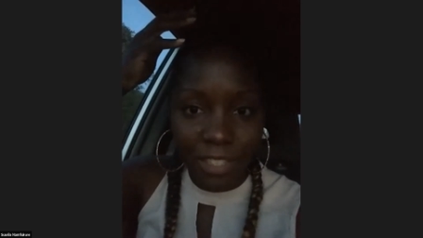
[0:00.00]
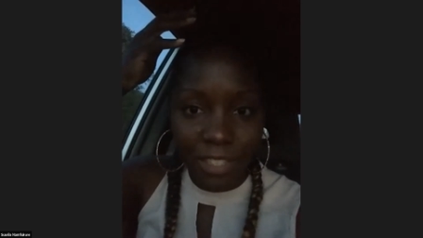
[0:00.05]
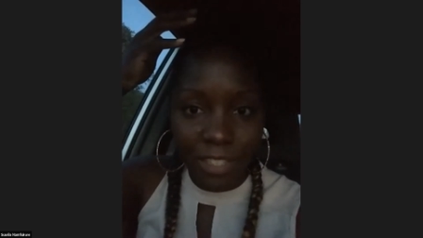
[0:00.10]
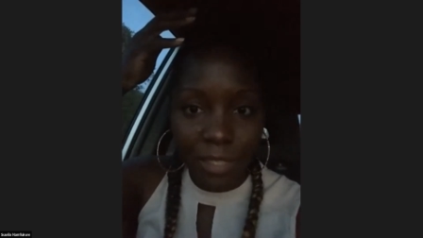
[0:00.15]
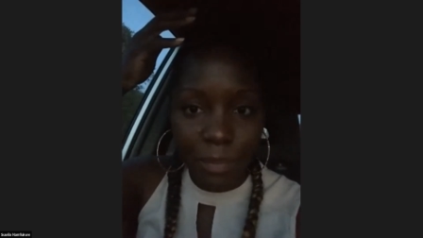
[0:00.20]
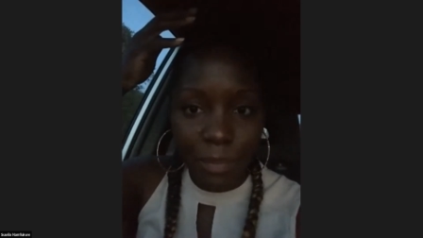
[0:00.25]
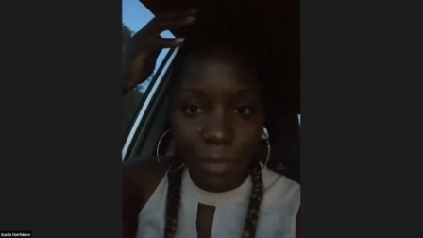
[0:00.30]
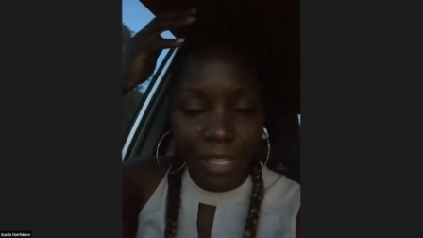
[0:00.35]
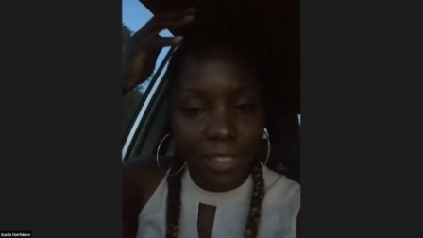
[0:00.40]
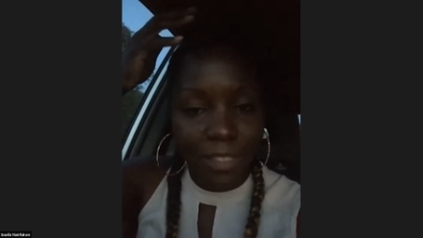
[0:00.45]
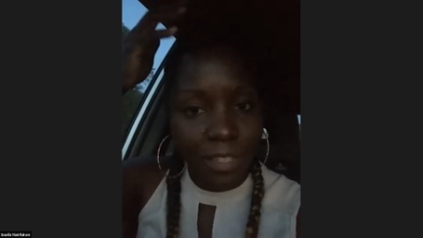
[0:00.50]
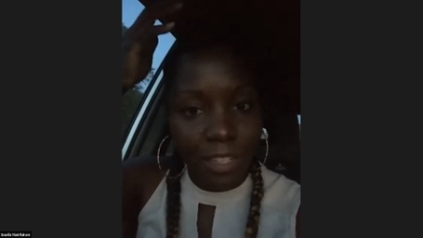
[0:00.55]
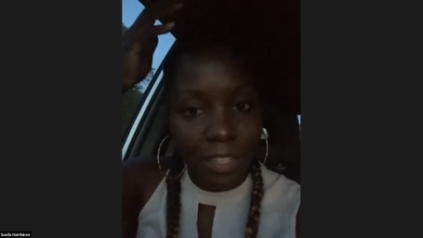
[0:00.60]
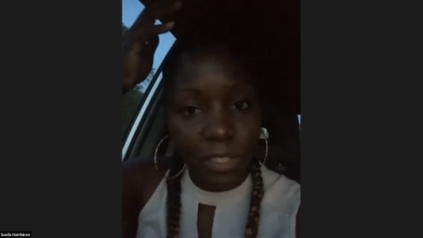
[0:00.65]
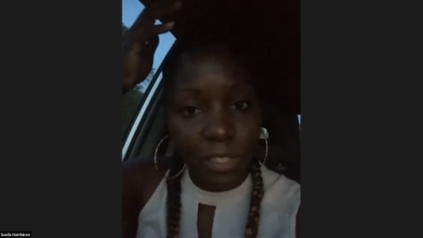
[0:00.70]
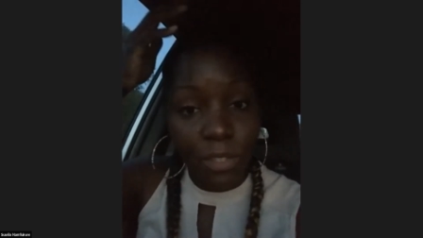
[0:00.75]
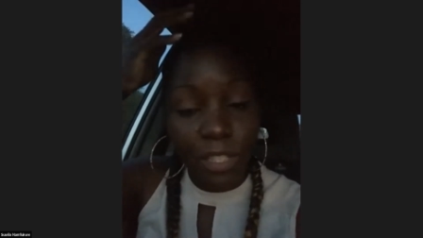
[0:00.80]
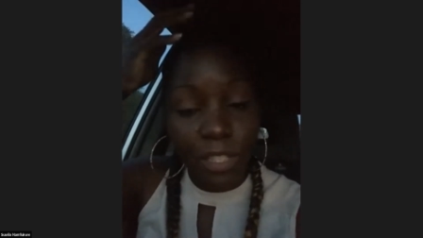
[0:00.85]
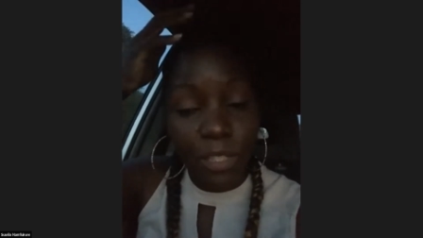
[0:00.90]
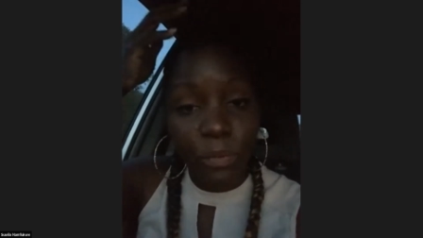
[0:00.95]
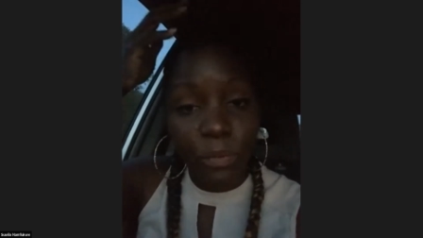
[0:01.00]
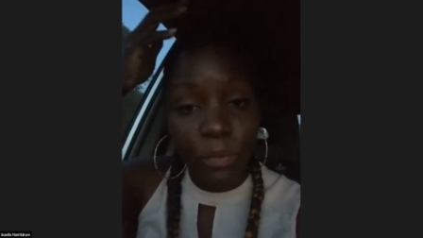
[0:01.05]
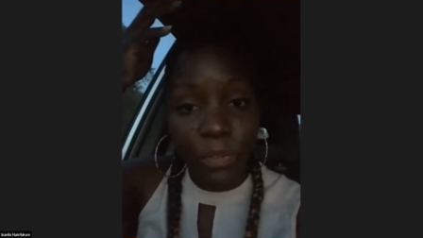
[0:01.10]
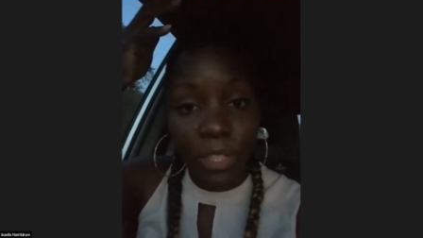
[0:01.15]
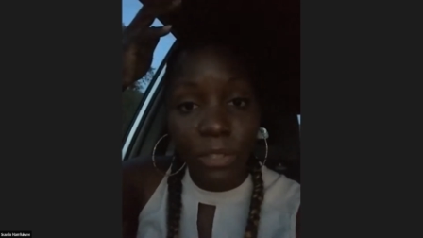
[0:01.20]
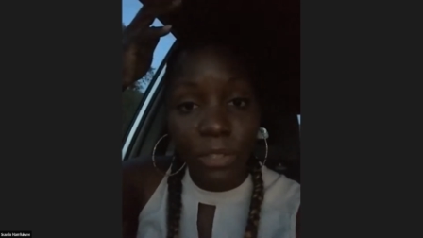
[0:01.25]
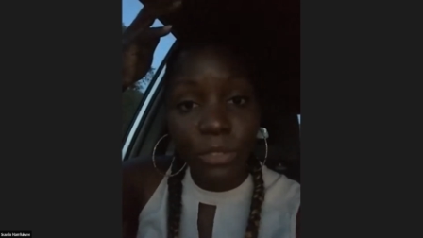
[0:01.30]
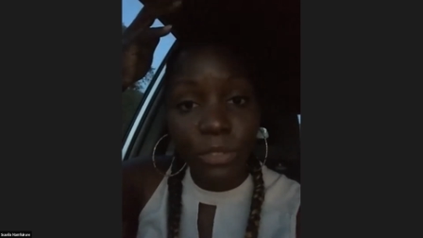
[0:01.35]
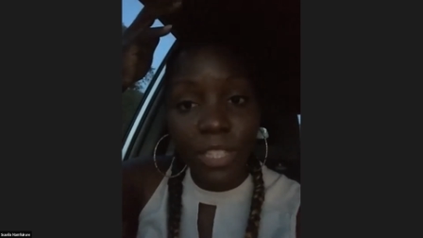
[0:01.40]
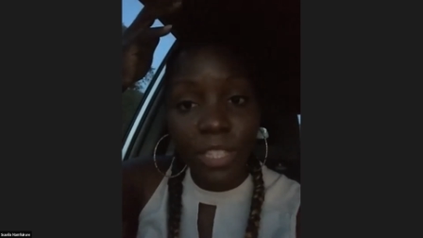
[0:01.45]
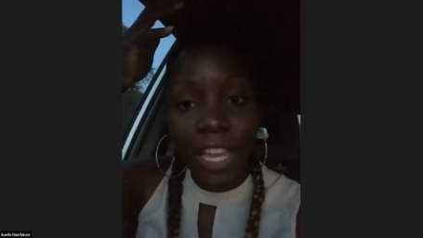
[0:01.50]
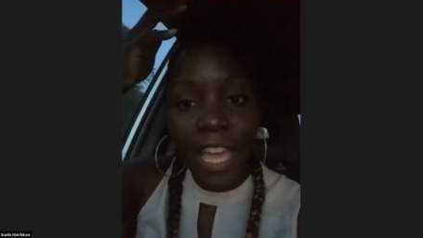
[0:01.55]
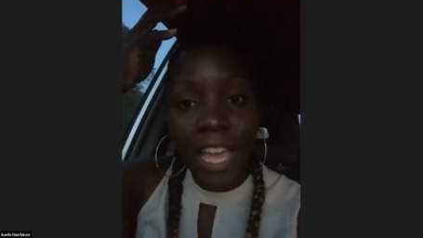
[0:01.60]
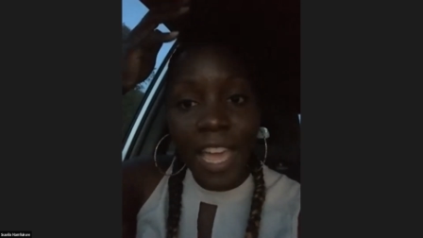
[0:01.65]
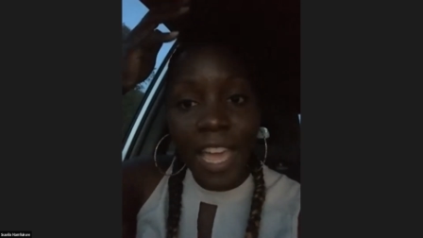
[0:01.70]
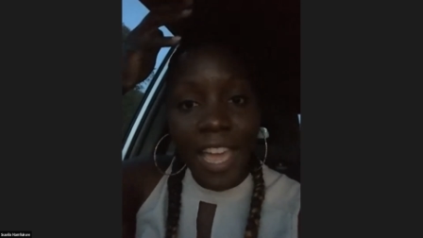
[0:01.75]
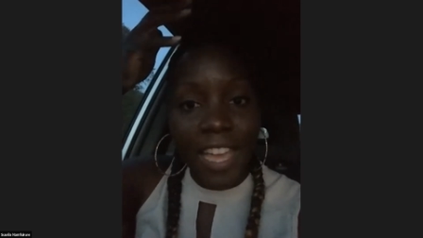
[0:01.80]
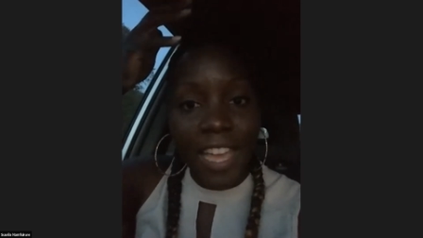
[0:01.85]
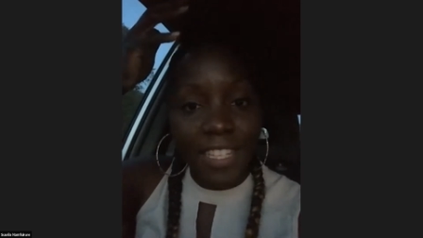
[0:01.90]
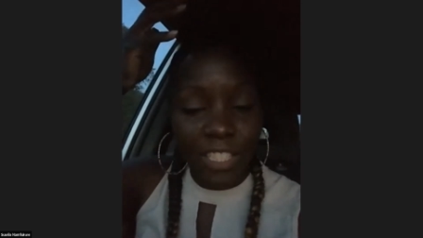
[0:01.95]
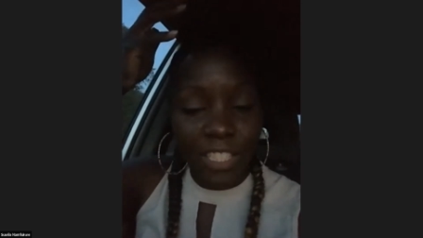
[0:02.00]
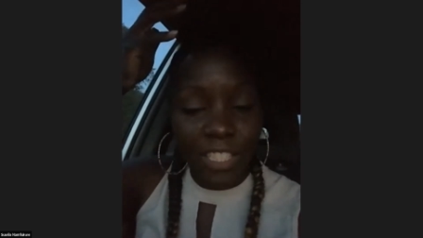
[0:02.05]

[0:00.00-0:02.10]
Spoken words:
this space and into this field has